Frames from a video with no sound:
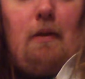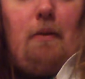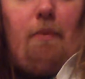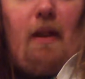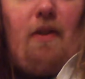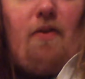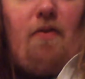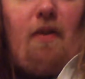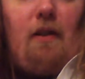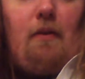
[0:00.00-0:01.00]
Page of
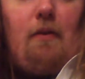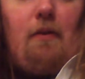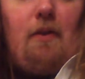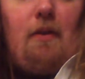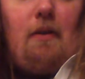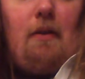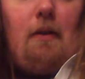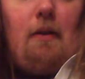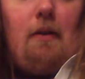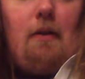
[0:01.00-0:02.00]
candles.
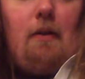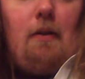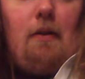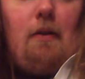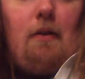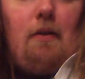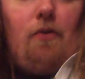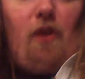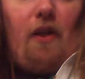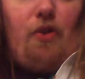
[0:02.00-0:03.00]

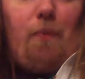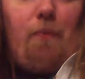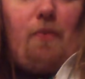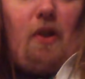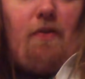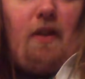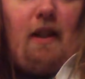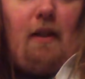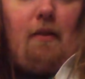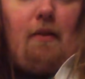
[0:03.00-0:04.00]
Jack jumped over the
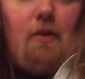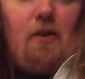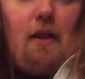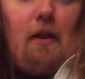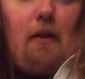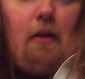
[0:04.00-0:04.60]
candlestick.